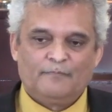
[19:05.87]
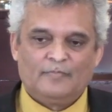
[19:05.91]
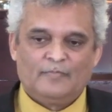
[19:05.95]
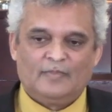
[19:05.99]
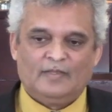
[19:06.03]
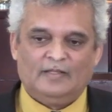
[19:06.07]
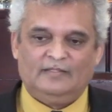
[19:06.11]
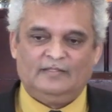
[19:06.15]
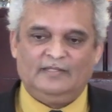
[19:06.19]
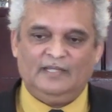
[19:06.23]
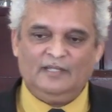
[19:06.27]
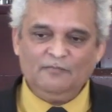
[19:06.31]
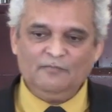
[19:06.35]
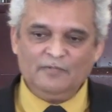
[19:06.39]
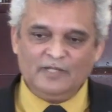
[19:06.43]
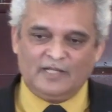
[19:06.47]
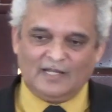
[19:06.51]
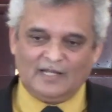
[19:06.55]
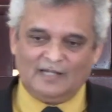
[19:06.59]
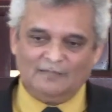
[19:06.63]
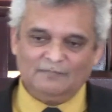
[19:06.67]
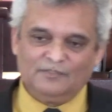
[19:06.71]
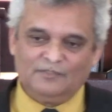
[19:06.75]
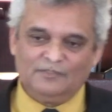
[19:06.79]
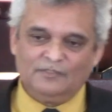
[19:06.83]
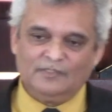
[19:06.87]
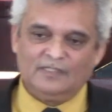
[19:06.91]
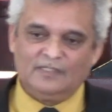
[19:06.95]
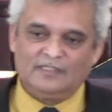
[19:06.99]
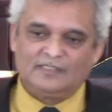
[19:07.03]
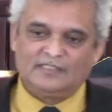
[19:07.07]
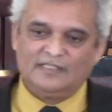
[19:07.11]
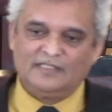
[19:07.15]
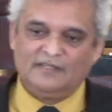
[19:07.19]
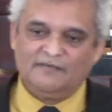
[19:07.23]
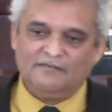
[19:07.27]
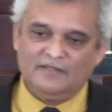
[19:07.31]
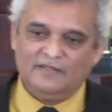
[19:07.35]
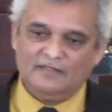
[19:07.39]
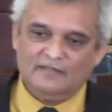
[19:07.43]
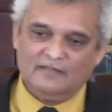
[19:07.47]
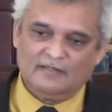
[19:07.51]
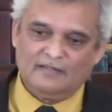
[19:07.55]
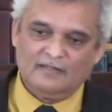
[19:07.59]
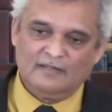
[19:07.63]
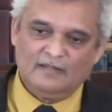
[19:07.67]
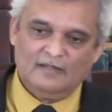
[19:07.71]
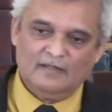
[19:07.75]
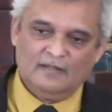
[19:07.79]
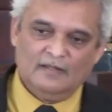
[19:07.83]
Then we come to the seven
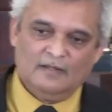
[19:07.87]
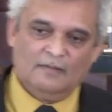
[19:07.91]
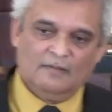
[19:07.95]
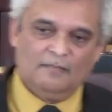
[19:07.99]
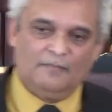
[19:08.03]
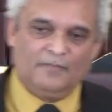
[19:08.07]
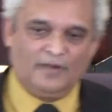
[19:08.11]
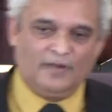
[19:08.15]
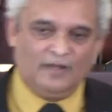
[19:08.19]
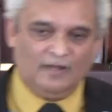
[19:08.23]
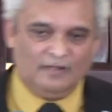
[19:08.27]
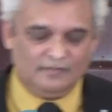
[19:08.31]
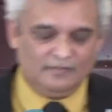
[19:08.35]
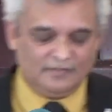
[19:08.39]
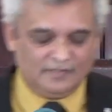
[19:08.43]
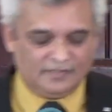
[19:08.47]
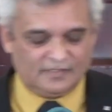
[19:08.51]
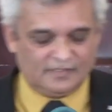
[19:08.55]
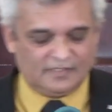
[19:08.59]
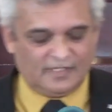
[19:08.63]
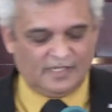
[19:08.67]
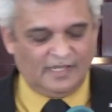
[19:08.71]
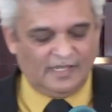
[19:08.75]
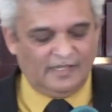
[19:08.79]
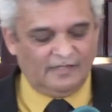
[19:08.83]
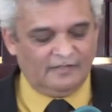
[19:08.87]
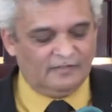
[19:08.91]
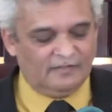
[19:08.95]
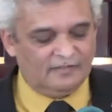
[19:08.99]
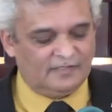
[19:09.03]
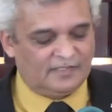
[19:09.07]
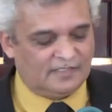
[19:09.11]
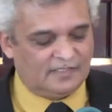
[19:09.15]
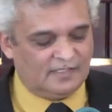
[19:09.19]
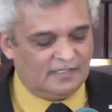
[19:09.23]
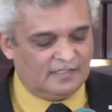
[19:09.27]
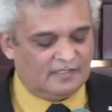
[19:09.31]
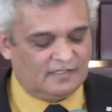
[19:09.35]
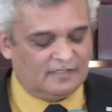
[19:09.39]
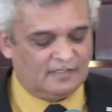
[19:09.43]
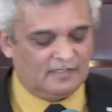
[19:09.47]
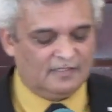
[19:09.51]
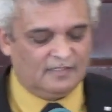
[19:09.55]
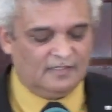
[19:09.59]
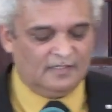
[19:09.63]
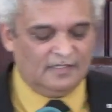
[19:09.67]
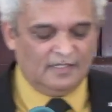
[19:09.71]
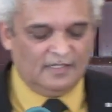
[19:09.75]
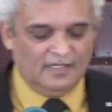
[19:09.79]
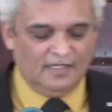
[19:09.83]
branch candlestick.
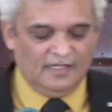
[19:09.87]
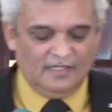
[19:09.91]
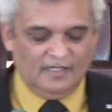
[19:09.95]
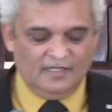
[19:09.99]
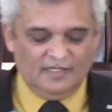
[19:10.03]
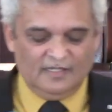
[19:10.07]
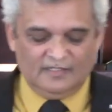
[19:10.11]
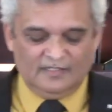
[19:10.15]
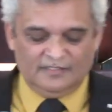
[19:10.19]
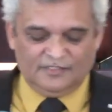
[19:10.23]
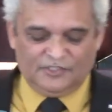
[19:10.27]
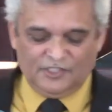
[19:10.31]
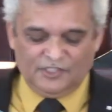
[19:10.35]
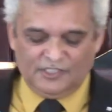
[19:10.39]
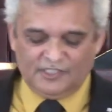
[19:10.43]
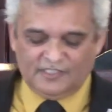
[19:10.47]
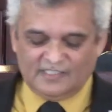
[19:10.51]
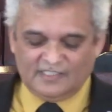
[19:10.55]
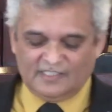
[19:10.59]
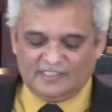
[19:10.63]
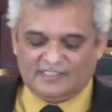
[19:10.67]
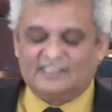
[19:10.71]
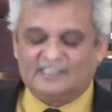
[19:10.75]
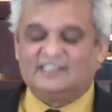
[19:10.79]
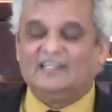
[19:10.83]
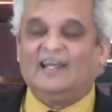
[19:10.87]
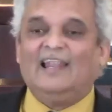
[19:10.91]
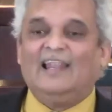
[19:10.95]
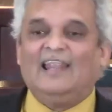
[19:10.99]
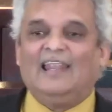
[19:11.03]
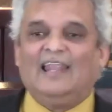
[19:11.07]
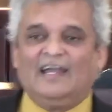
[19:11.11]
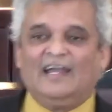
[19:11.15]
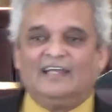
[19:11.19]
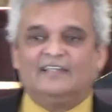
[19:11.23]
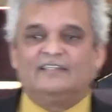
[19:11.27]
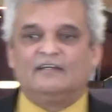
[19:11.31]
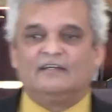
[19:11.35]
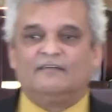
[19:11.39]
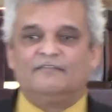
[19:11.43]
Jesus, the light of